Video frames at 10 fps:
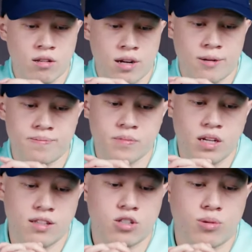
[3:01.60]
there.
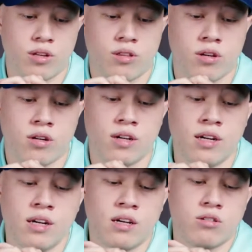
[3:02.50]
On the 23rd,
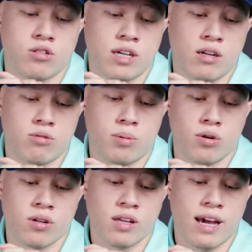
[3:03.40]
Seattle
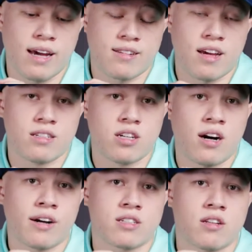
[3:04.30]
reportedly has had
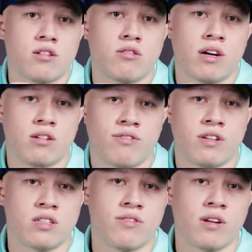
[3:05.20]
talks centered around
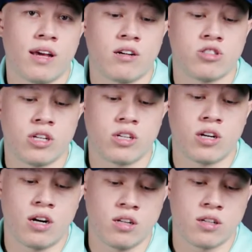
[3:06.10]
defensive end LJ
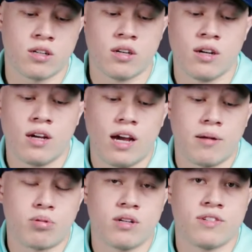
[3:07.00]
Collier
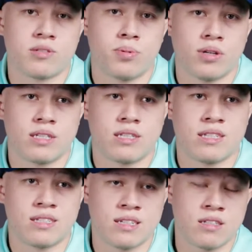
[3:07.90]
at previous points
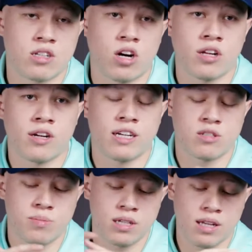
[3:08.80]
this season. Collier
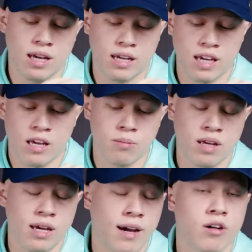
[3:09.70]
has been a game
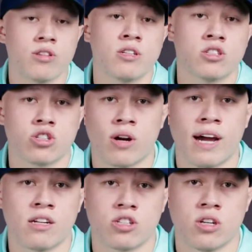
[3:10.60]
day healthy
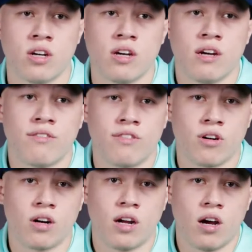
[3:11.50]
scratch
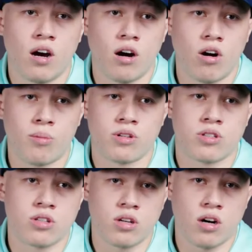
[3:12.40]
for
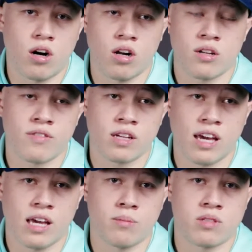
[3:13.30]
almost all of the
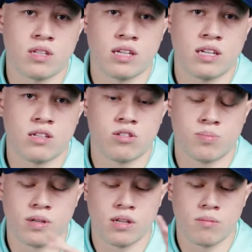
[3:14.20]
games that he has
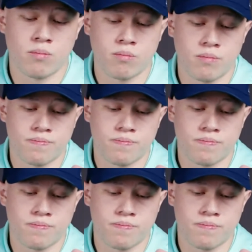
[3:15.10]
been